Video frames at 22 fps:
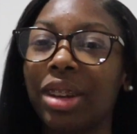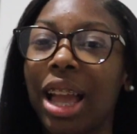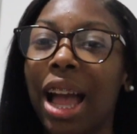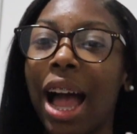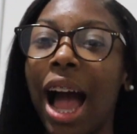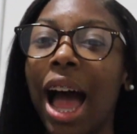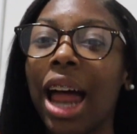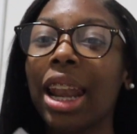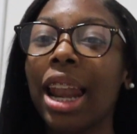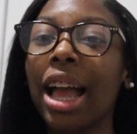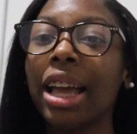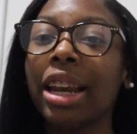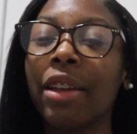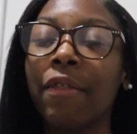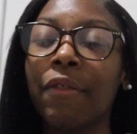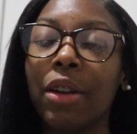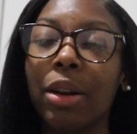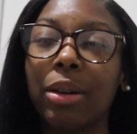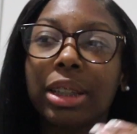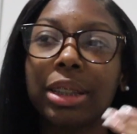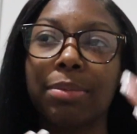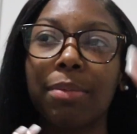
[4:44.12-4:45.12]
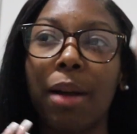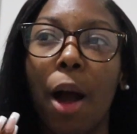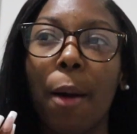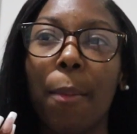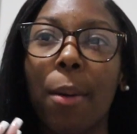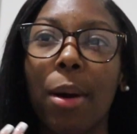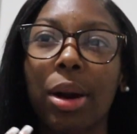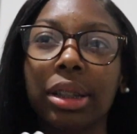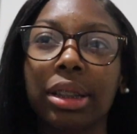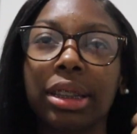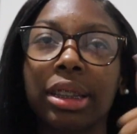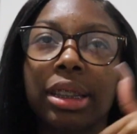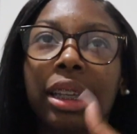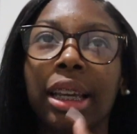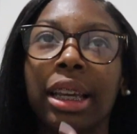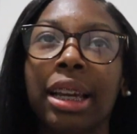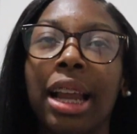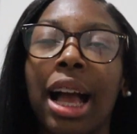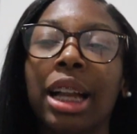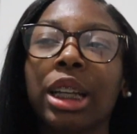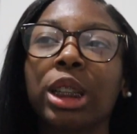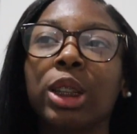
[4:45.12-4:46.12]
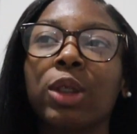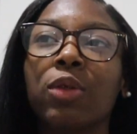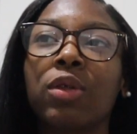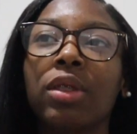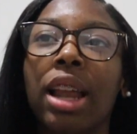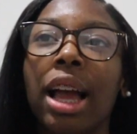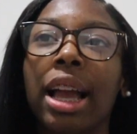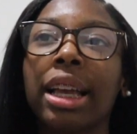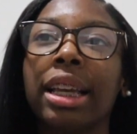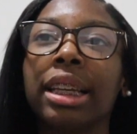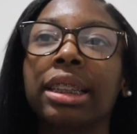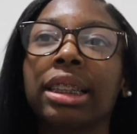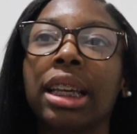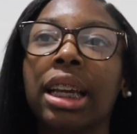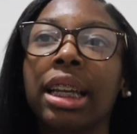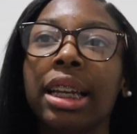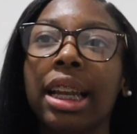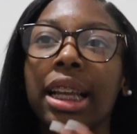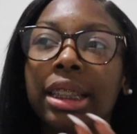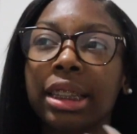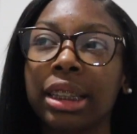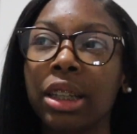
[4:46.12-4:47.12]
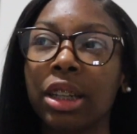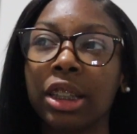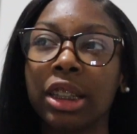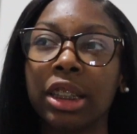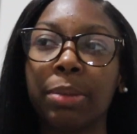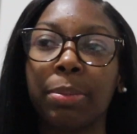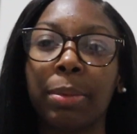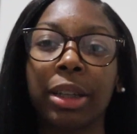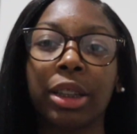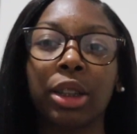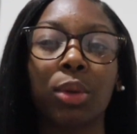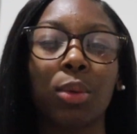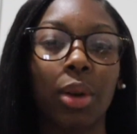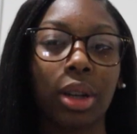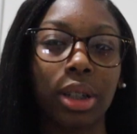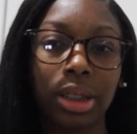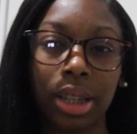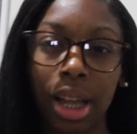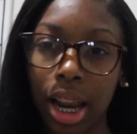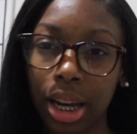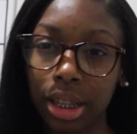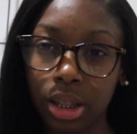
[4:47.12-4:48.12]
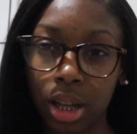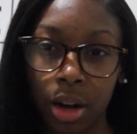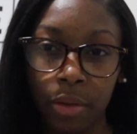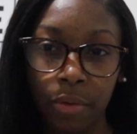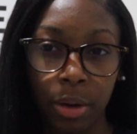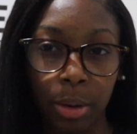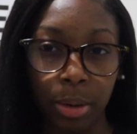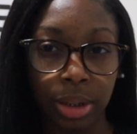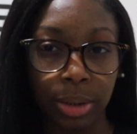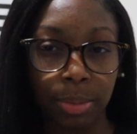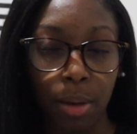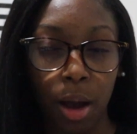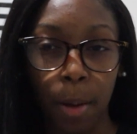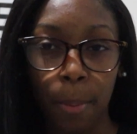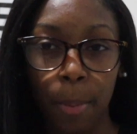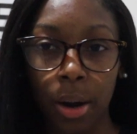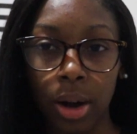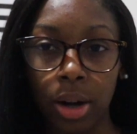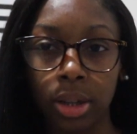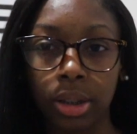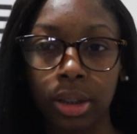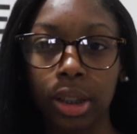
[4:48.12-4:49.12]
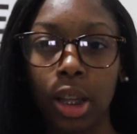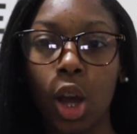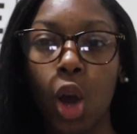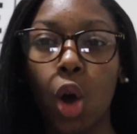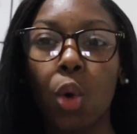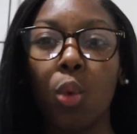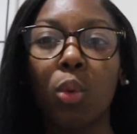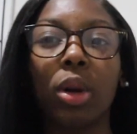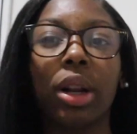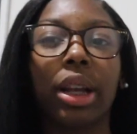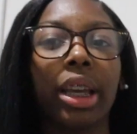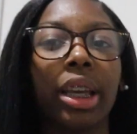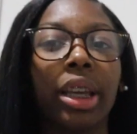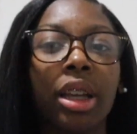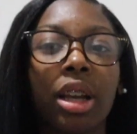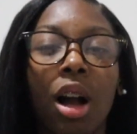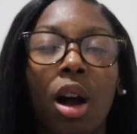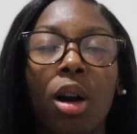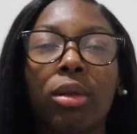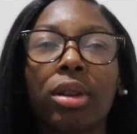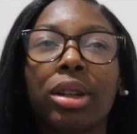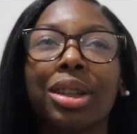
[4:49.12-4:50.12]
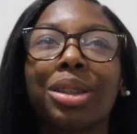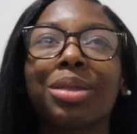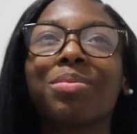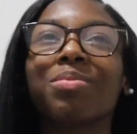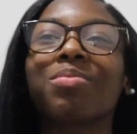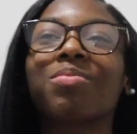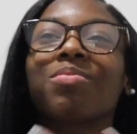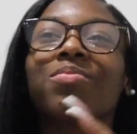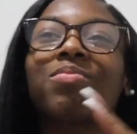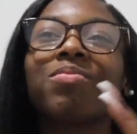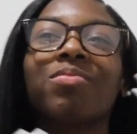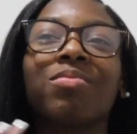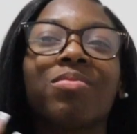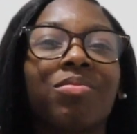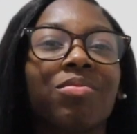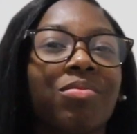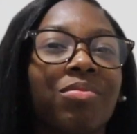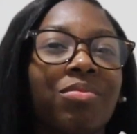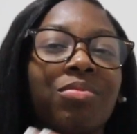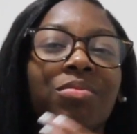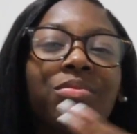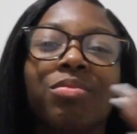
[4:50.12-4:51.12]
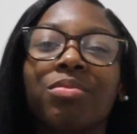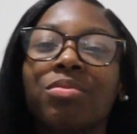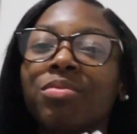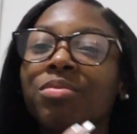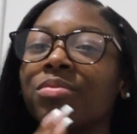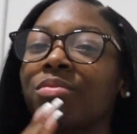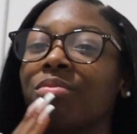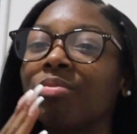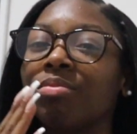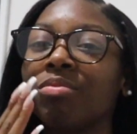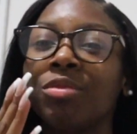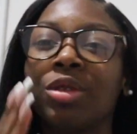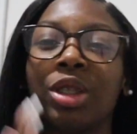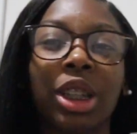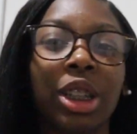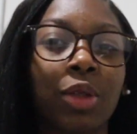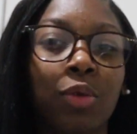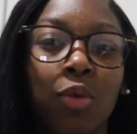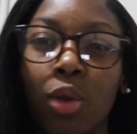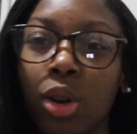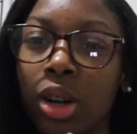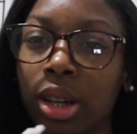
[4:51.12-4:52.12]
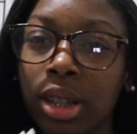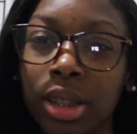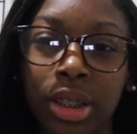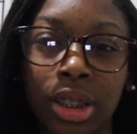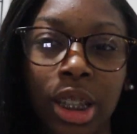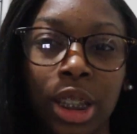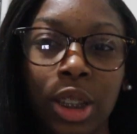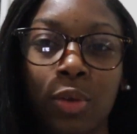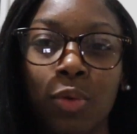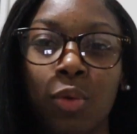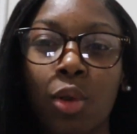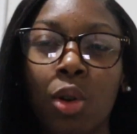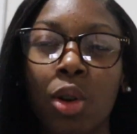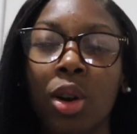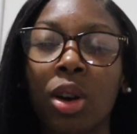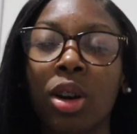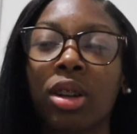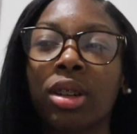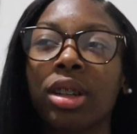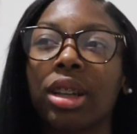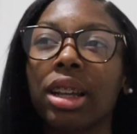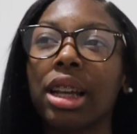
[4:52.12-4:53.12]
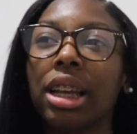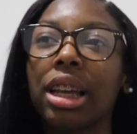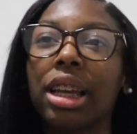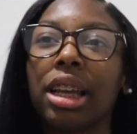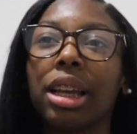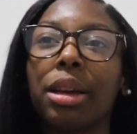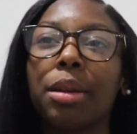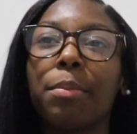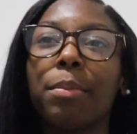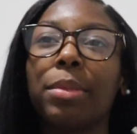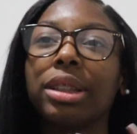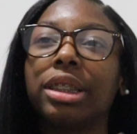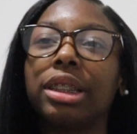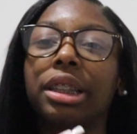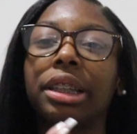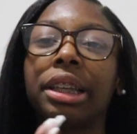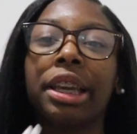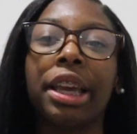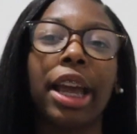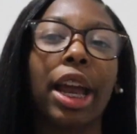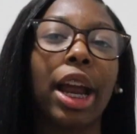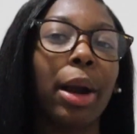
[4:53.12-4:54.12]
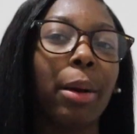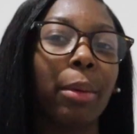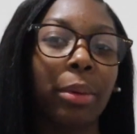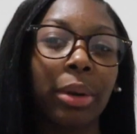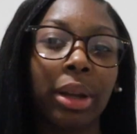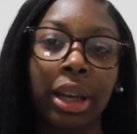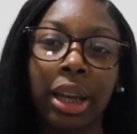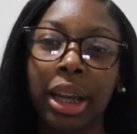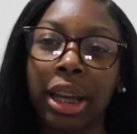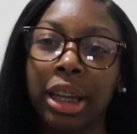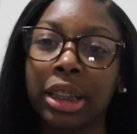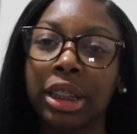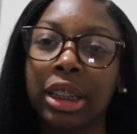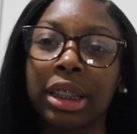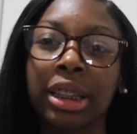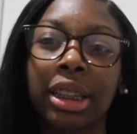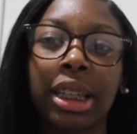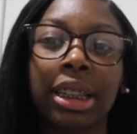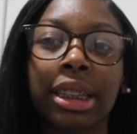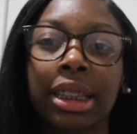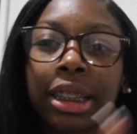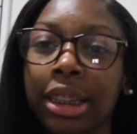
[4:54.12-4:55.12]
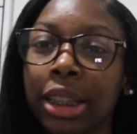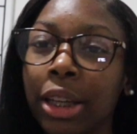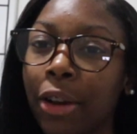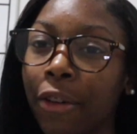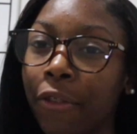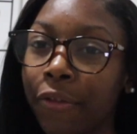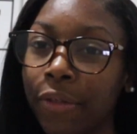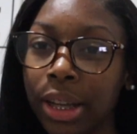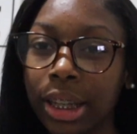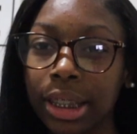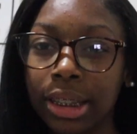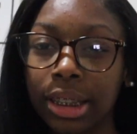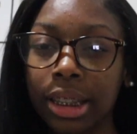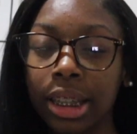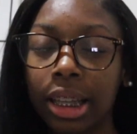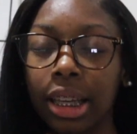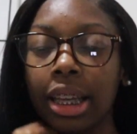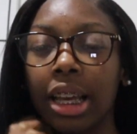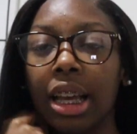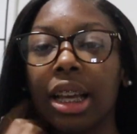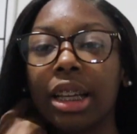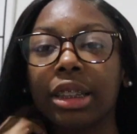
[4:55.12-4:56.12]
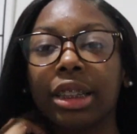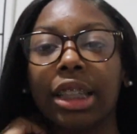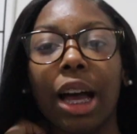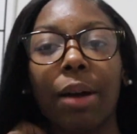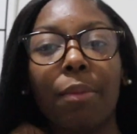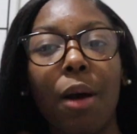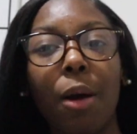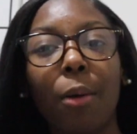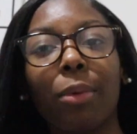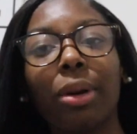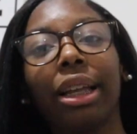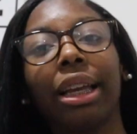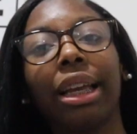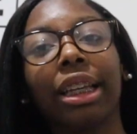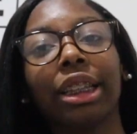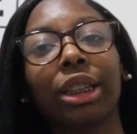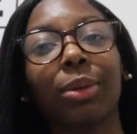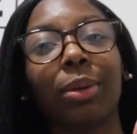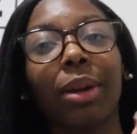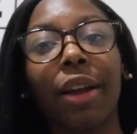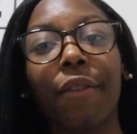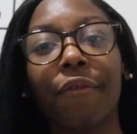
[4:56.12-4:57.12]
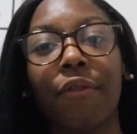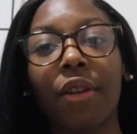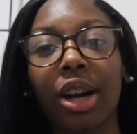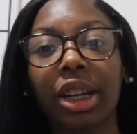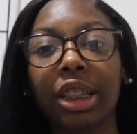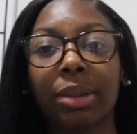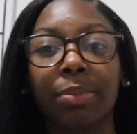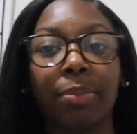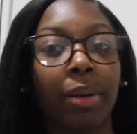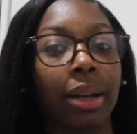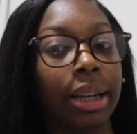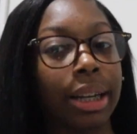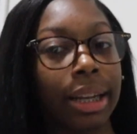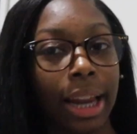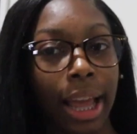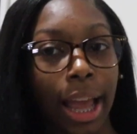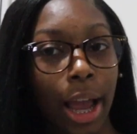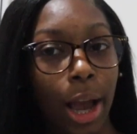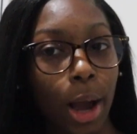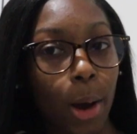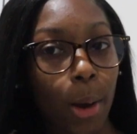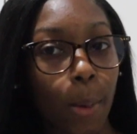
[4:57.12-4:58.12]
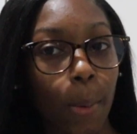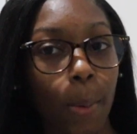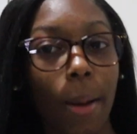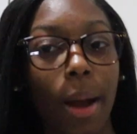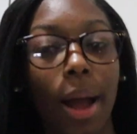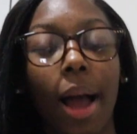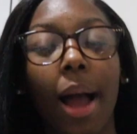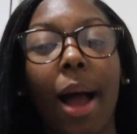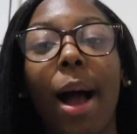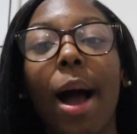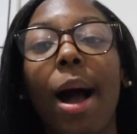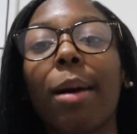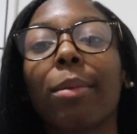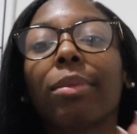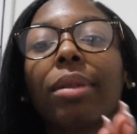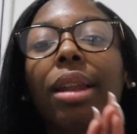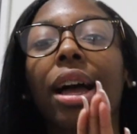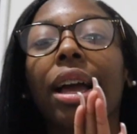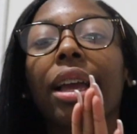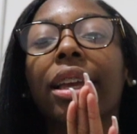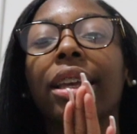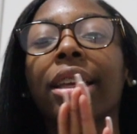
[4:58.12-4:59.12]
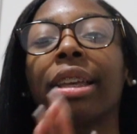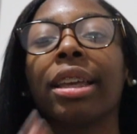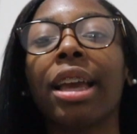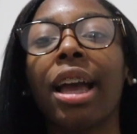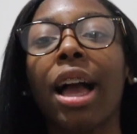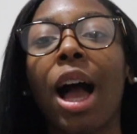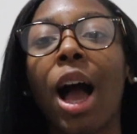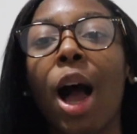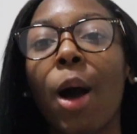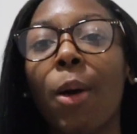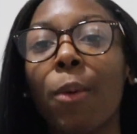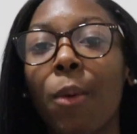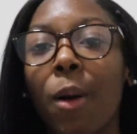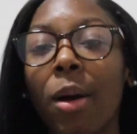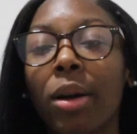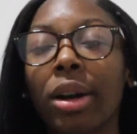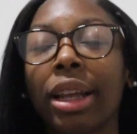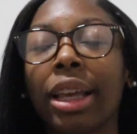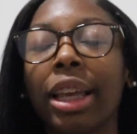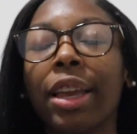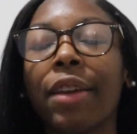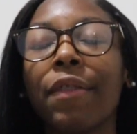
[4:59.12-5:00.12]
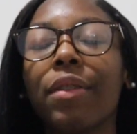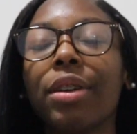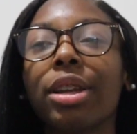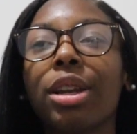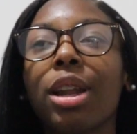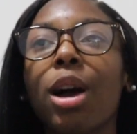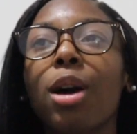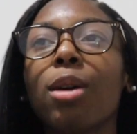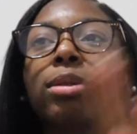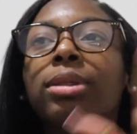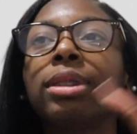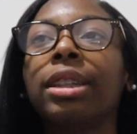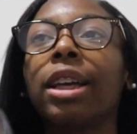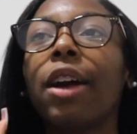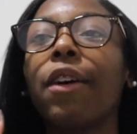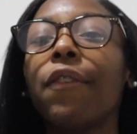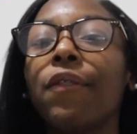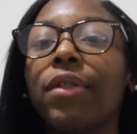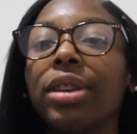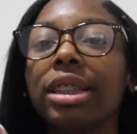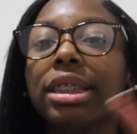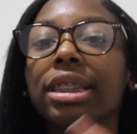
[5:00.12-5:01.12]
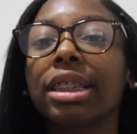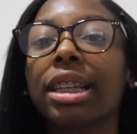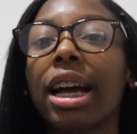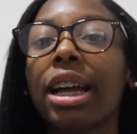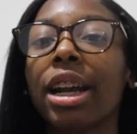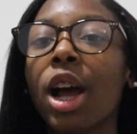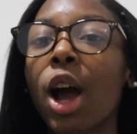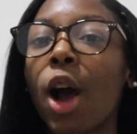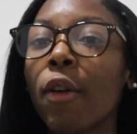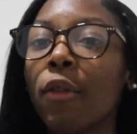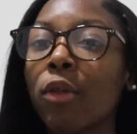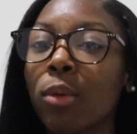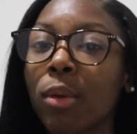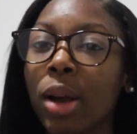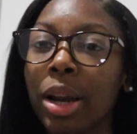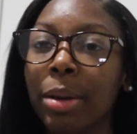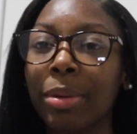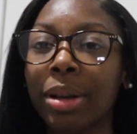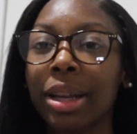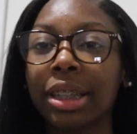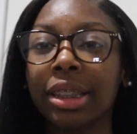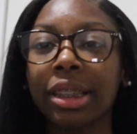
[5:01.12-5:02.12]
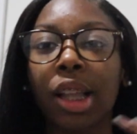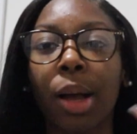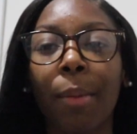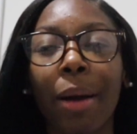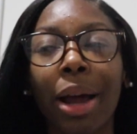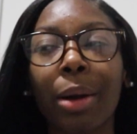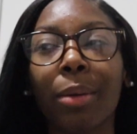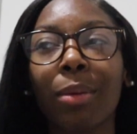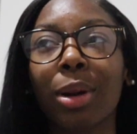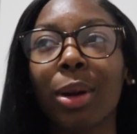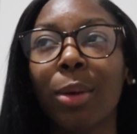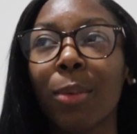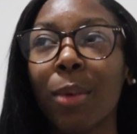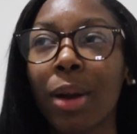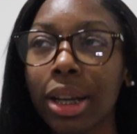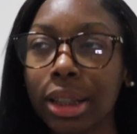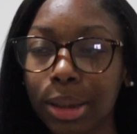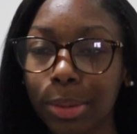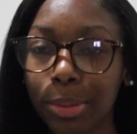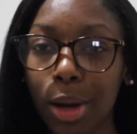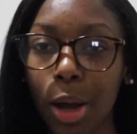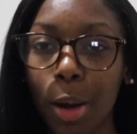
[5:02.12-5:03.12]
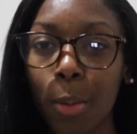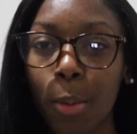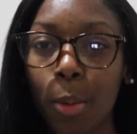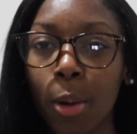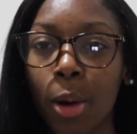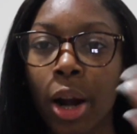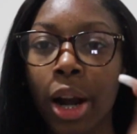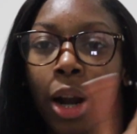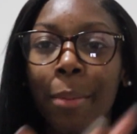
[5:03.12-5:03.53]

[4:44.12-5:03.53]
I like the very small purses, and I just feel like it's unnecessary to spend $200 on a very small purse with an E on it. Just for me to carry it, and just because it's still feasy. So I wasn't really into it at first, but now I'm like, yeah, I want it. Even though Telfeezy is kind of overrated because nobody really wears them no more.